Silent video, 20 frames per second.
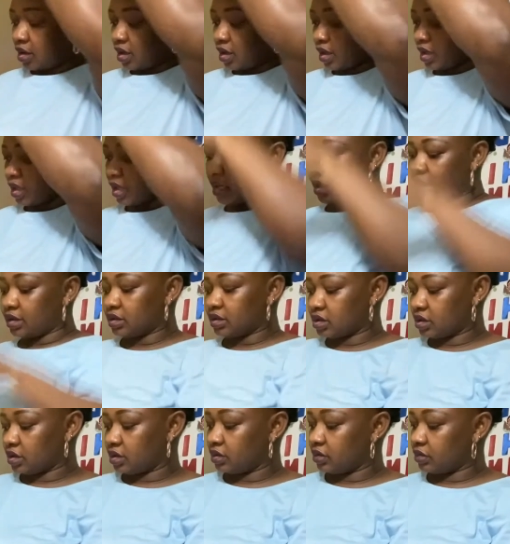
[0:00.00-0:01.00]
yeah,
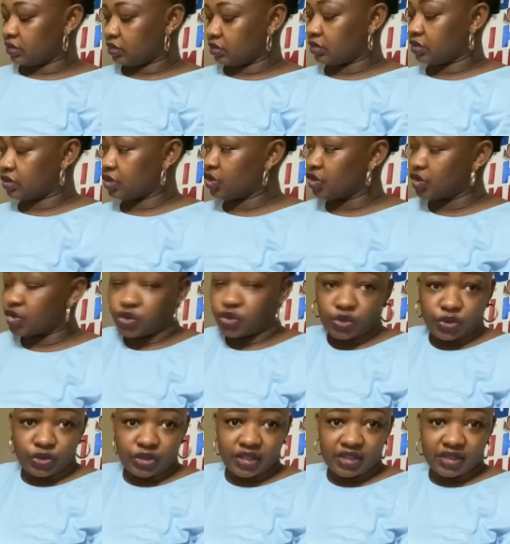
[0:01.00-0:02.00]
so you
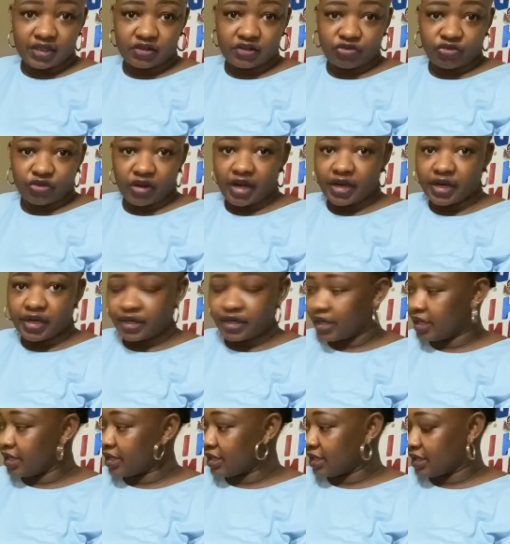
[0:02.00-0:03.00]
store this right in
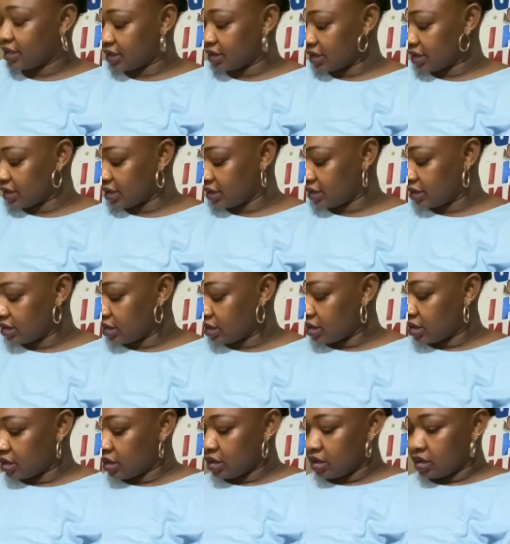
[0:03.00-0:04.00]
here like that.
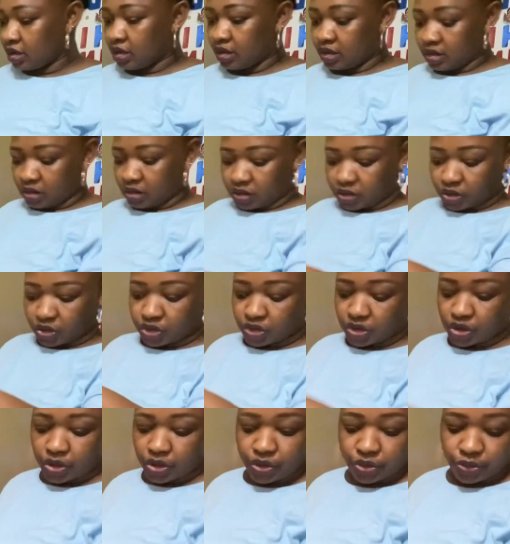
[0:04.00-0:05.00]

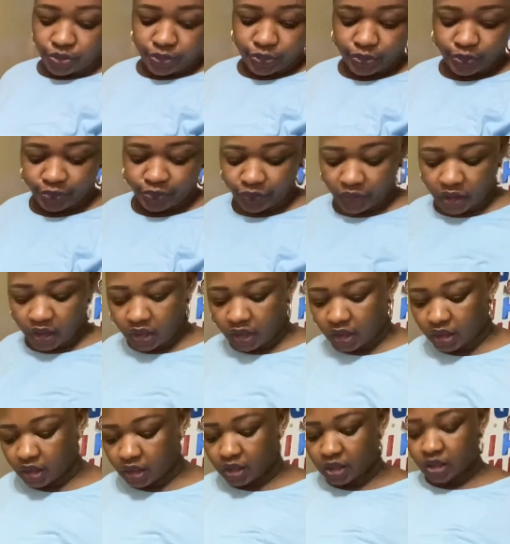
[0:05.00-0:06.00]
So,
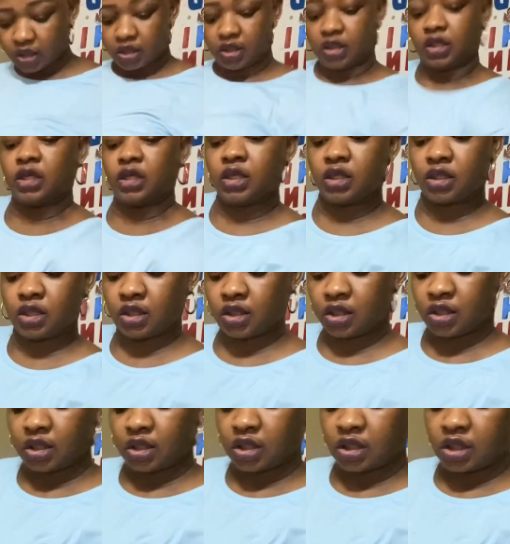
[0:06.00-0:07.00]
and
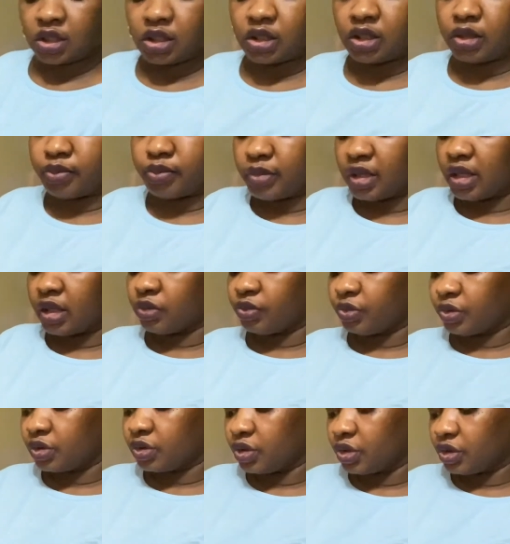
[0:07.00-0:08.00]
the
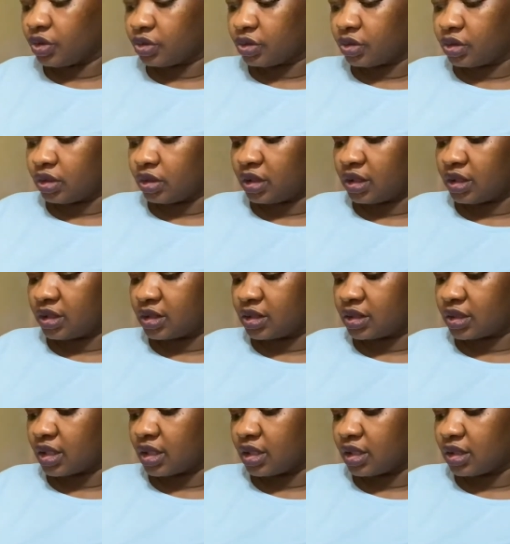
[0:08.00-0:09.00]
manual usually it
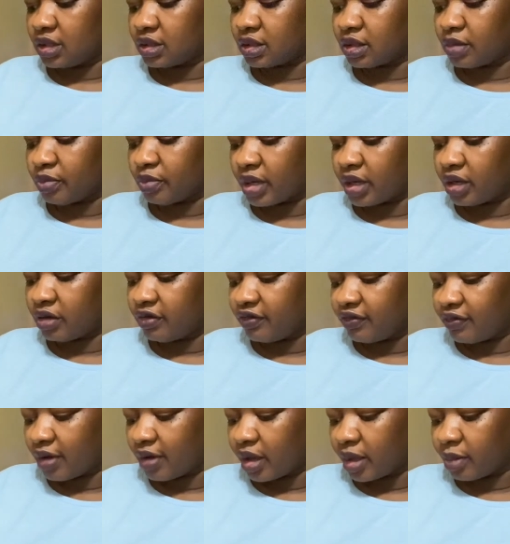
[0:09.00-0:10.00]
says
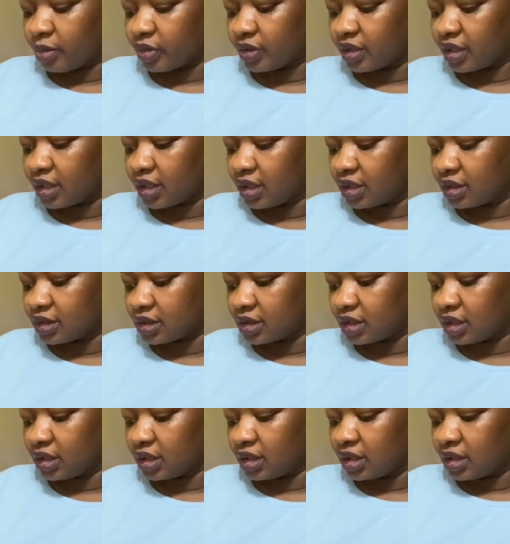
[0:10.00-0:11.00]
microfiber
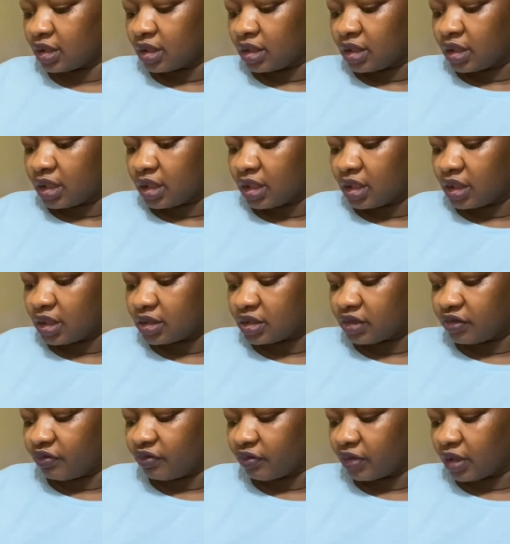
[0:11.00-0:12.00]
easy
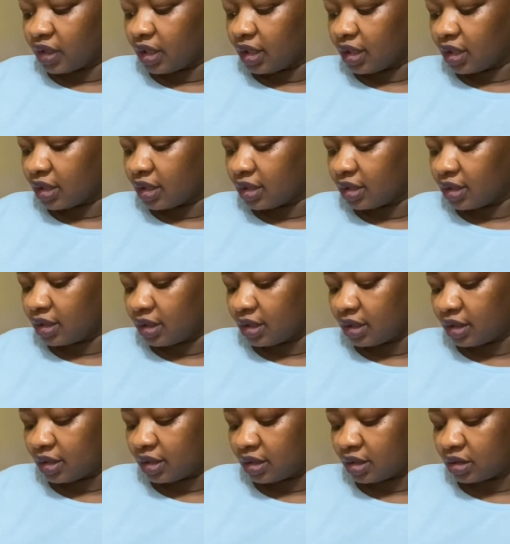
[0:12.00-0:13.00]
rink.
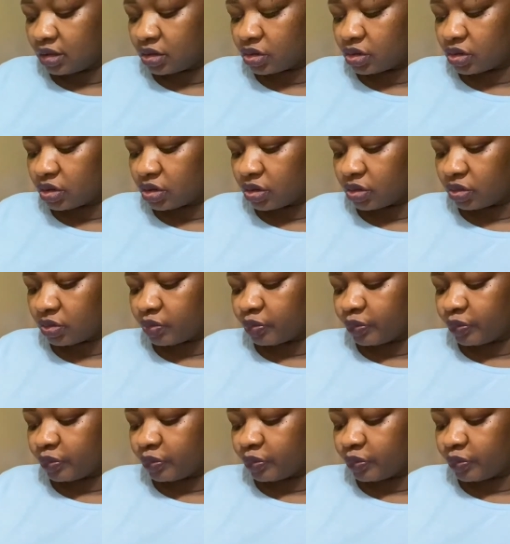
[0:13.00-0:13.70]
So